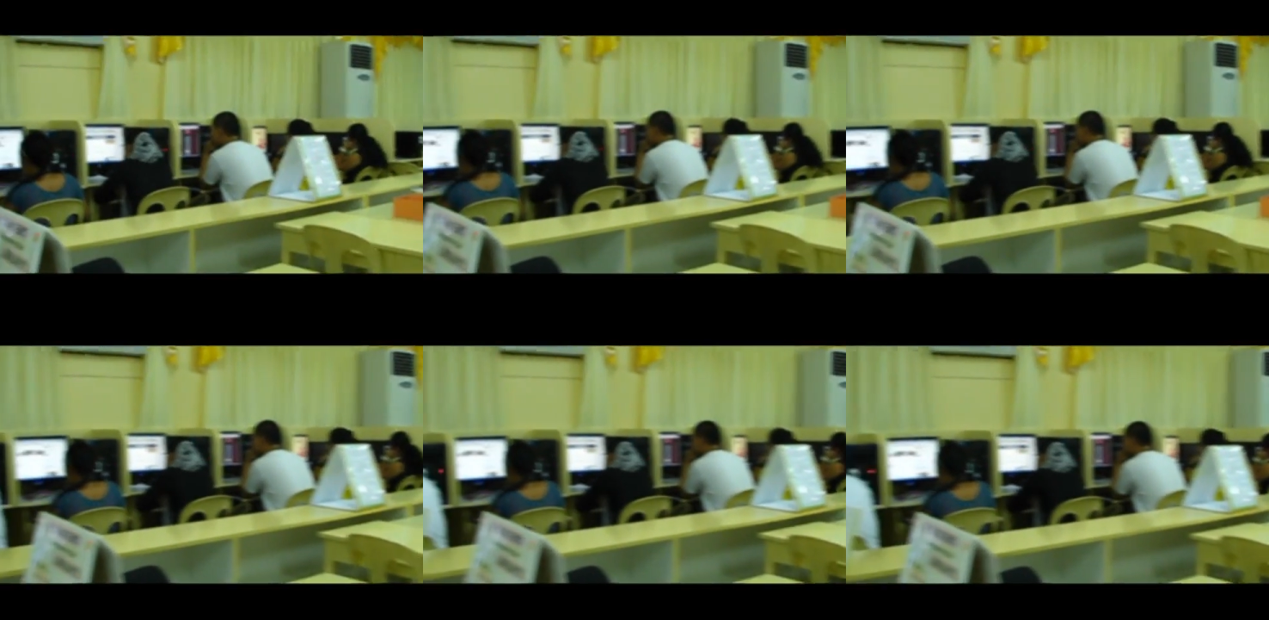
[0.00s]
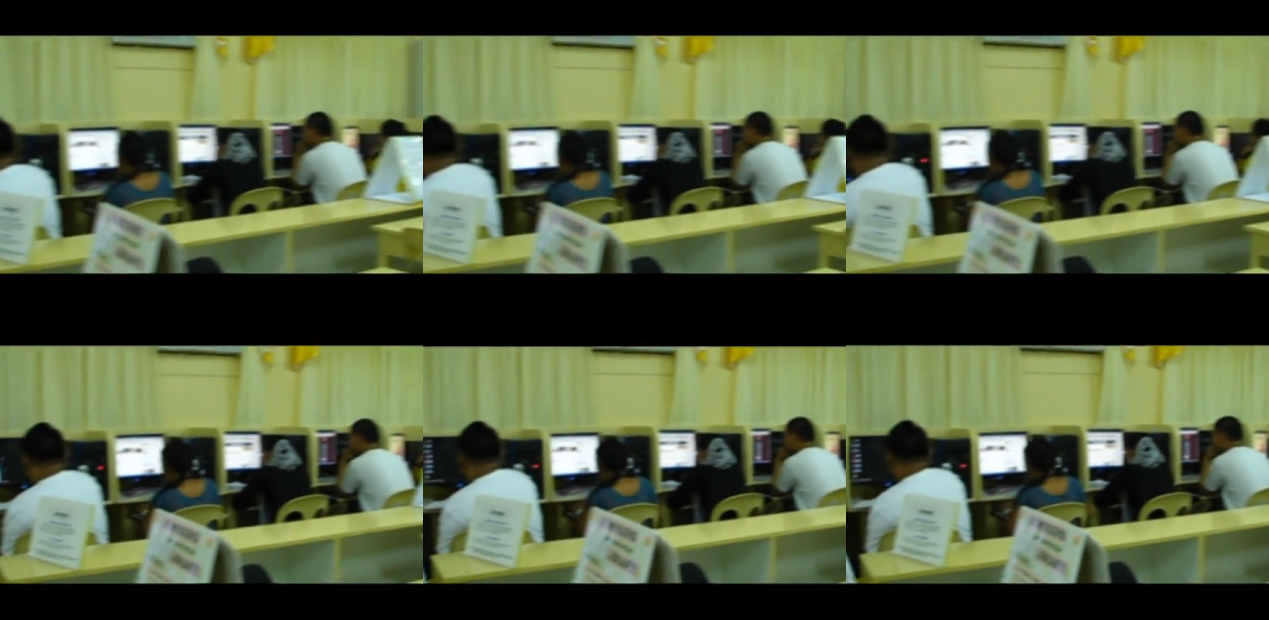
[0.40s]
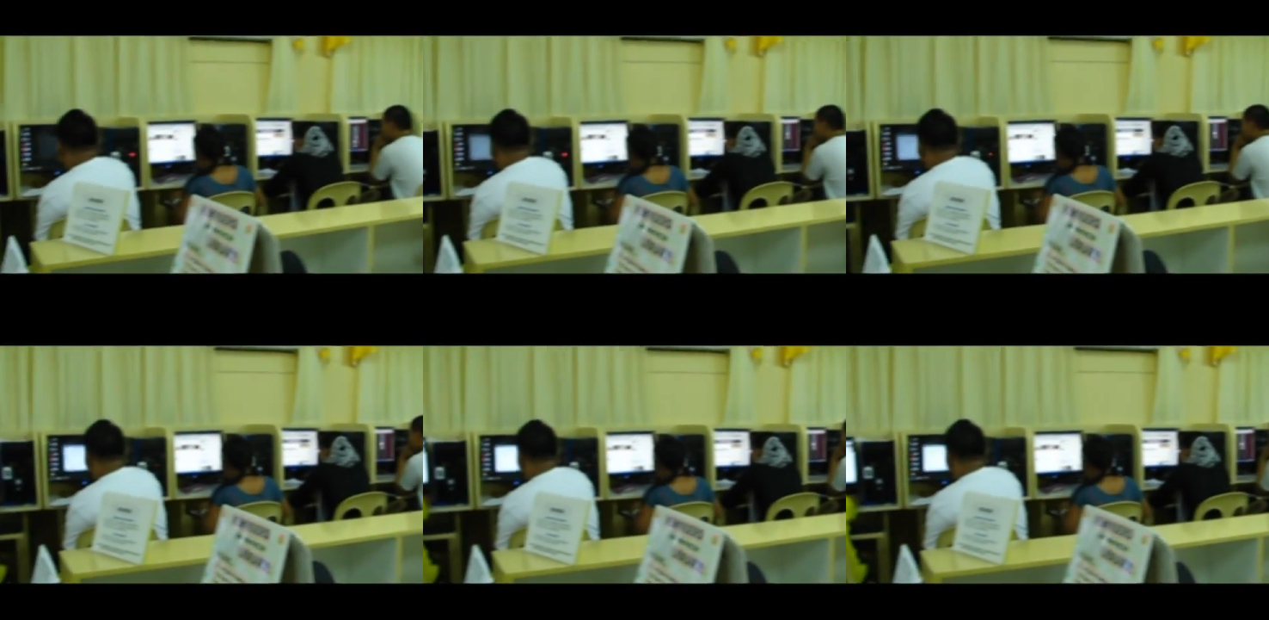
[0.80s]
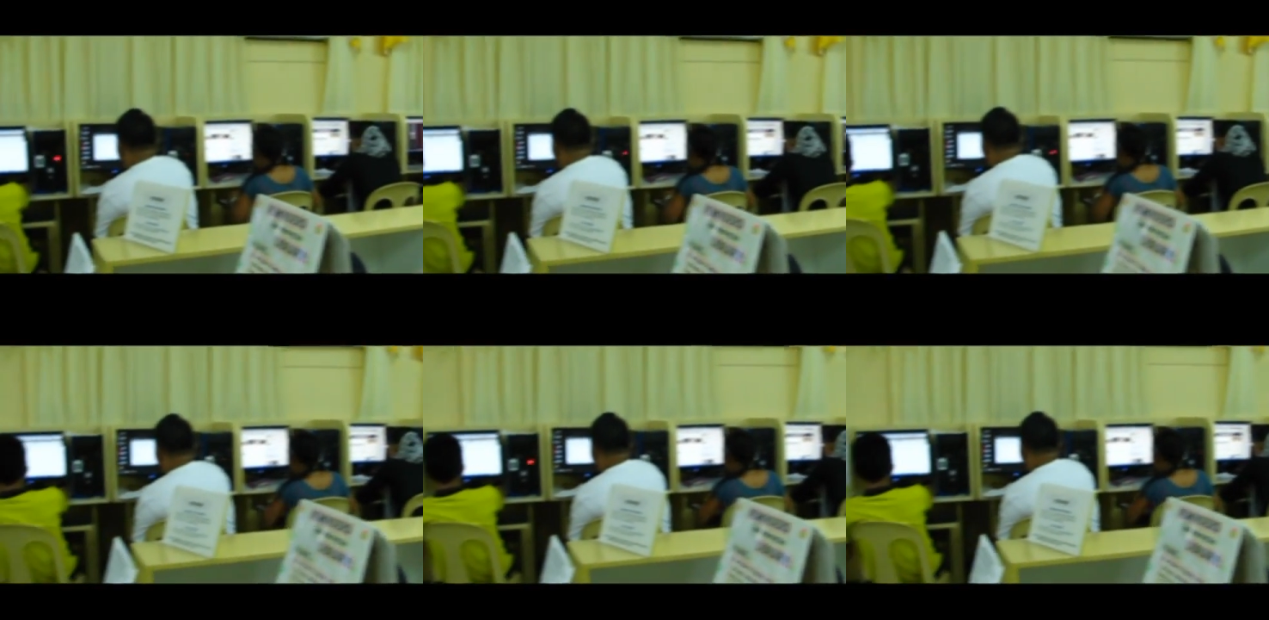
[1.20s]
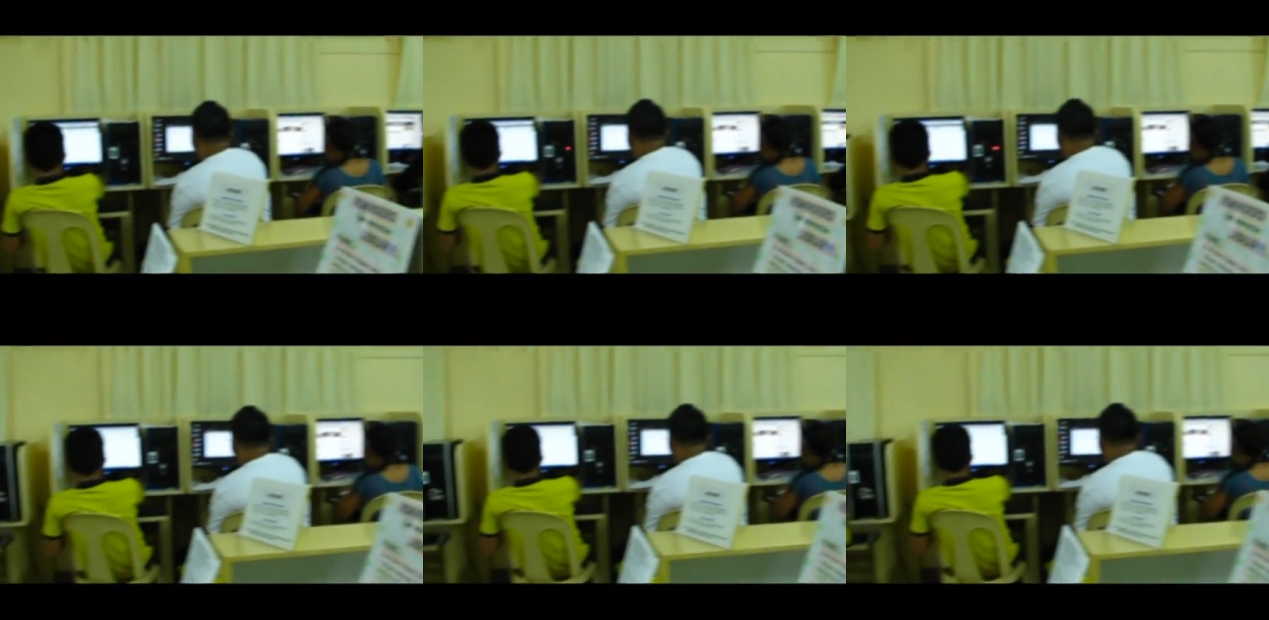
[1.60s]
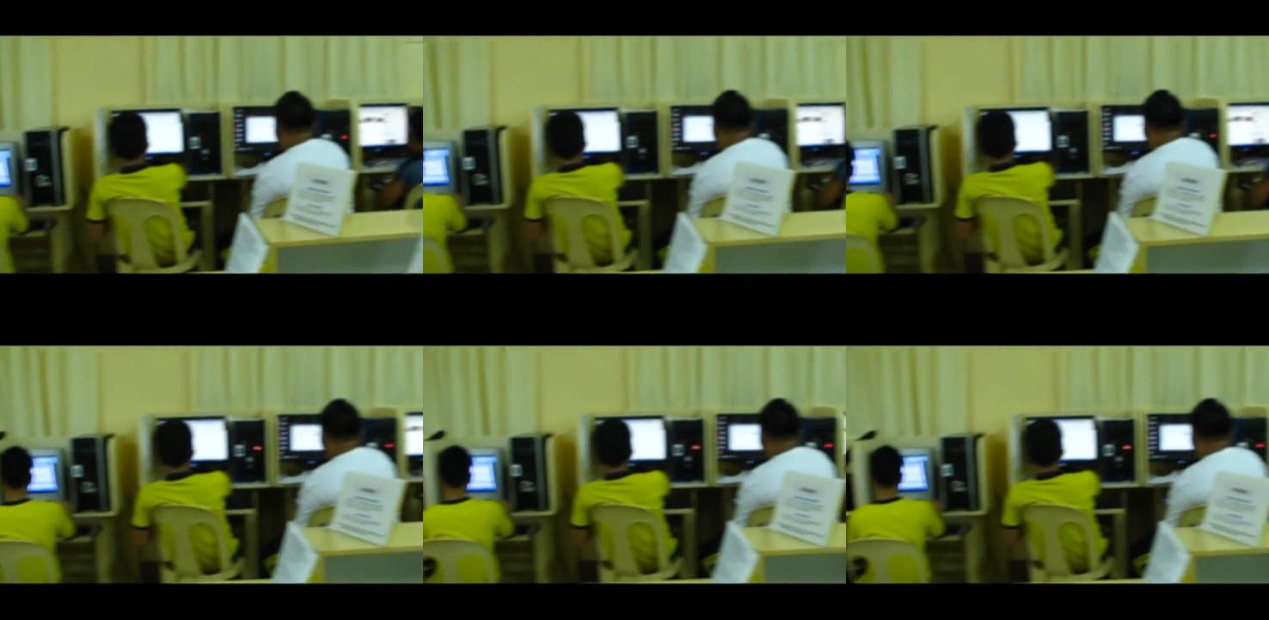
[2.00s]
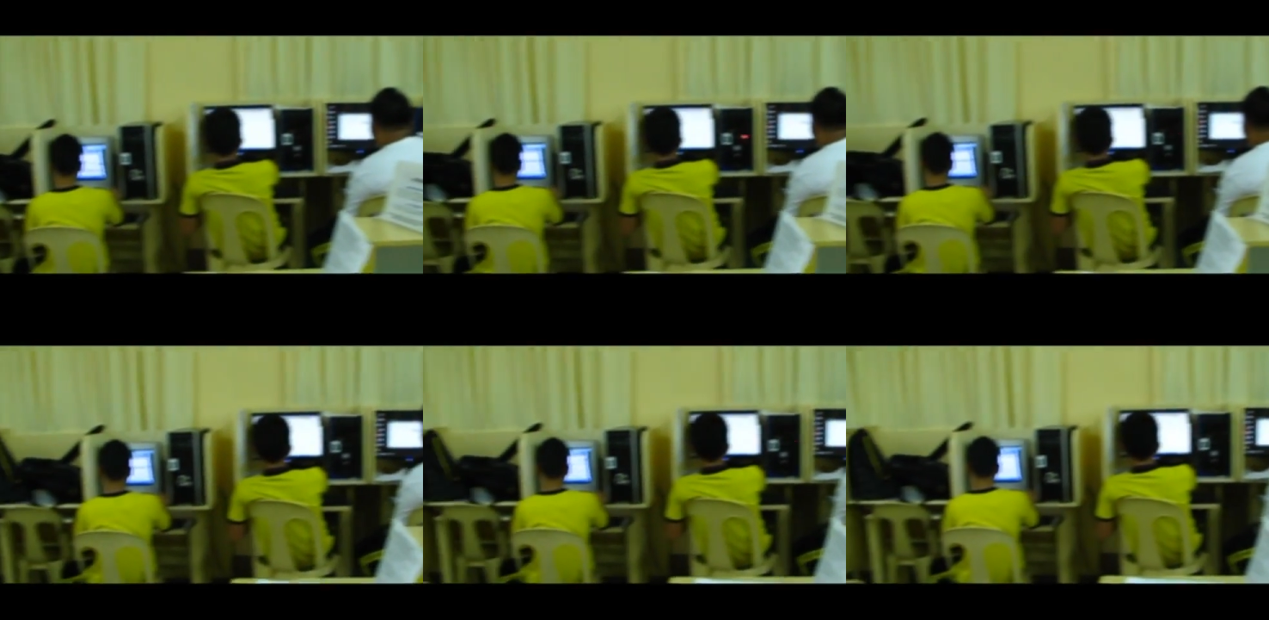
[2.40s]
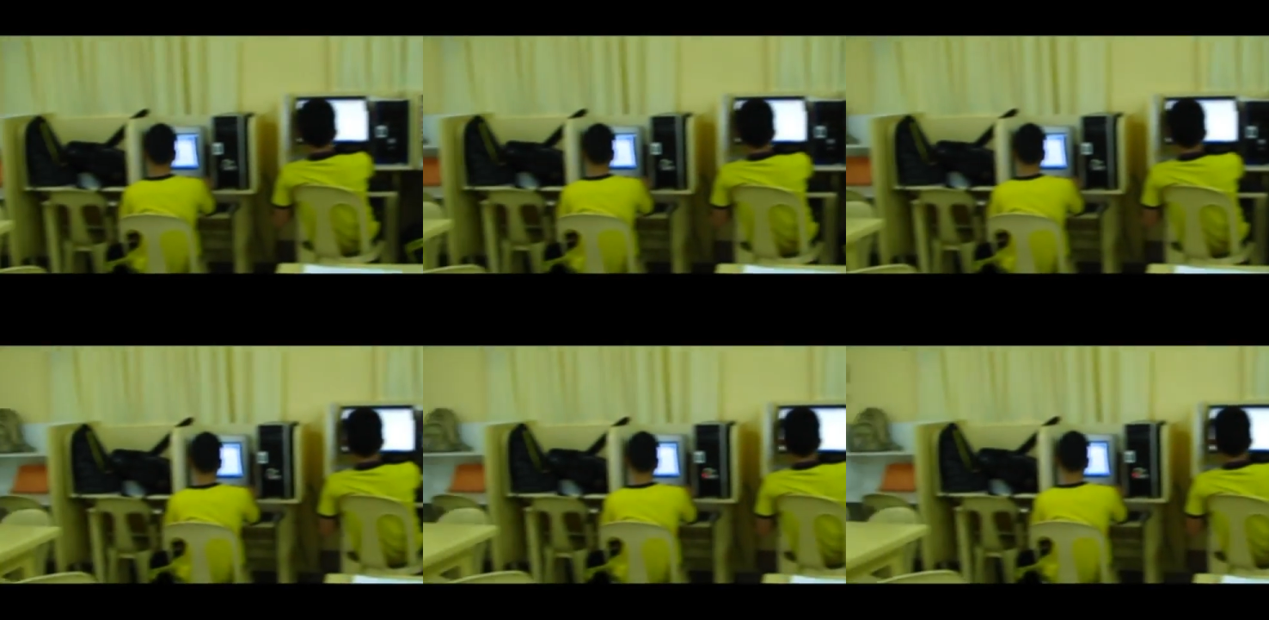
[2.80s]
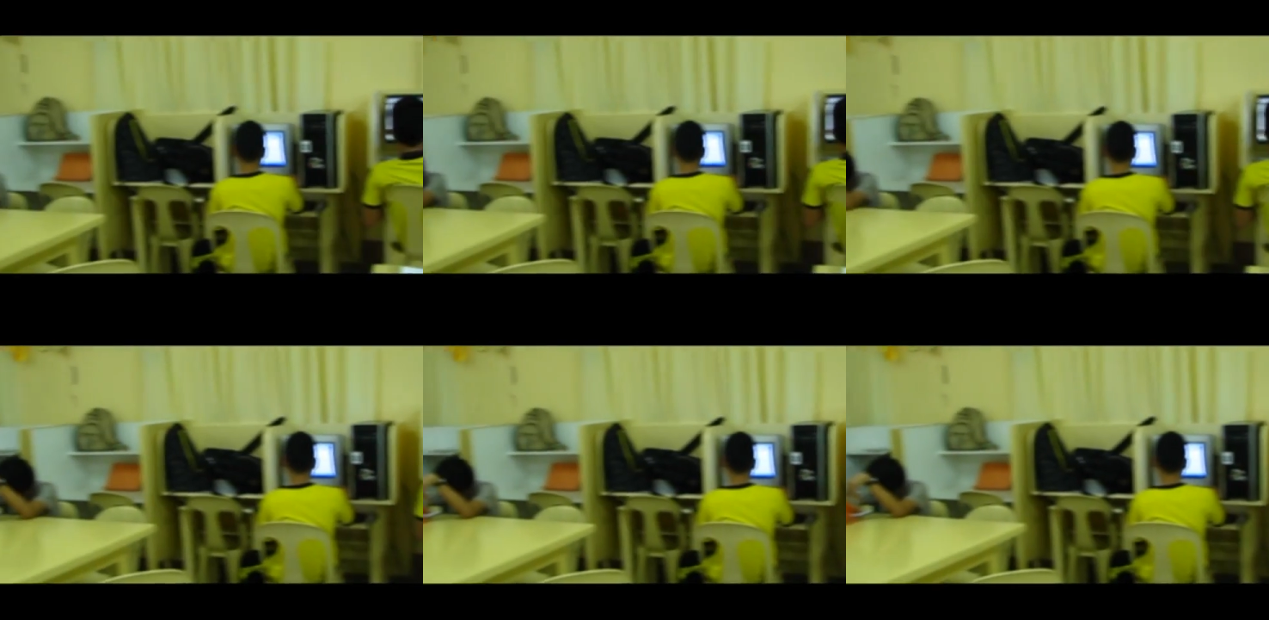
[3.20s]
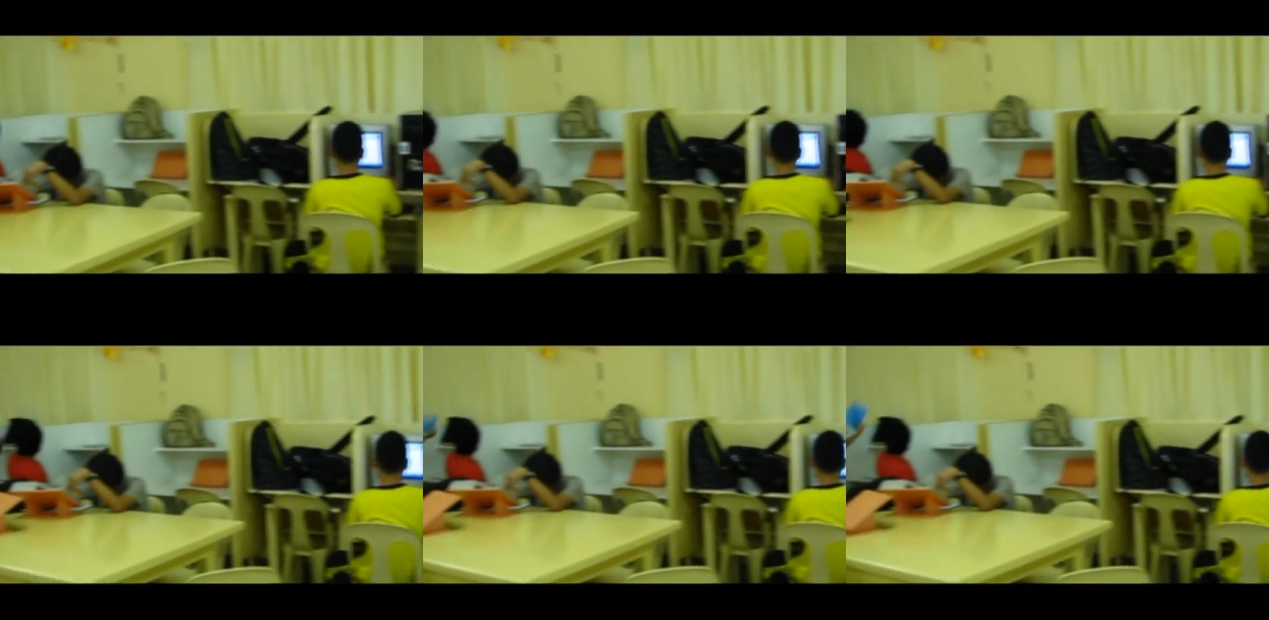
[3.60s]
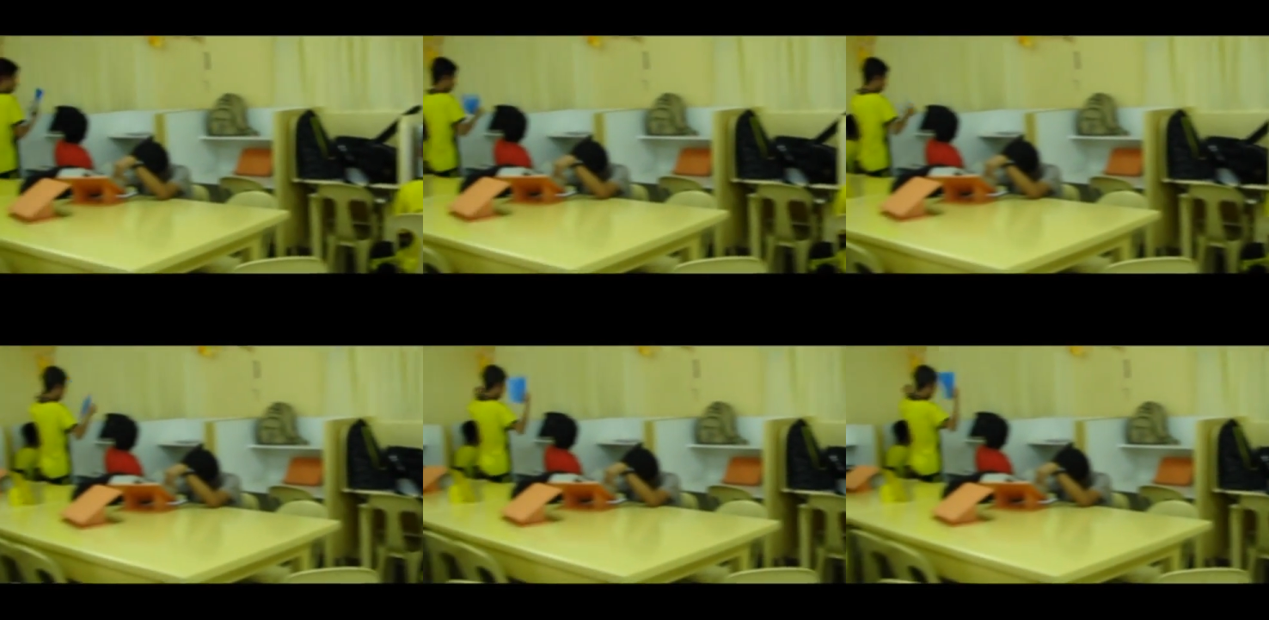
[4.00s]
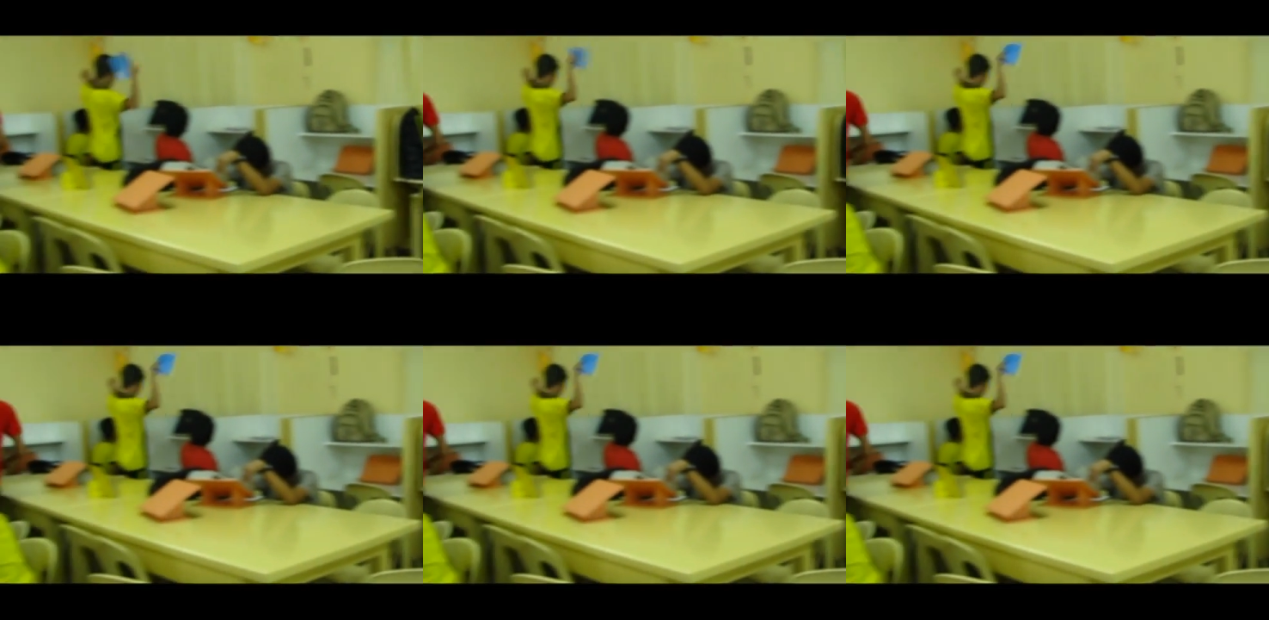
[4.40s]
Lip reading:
No face is visible, so there are no lips to read.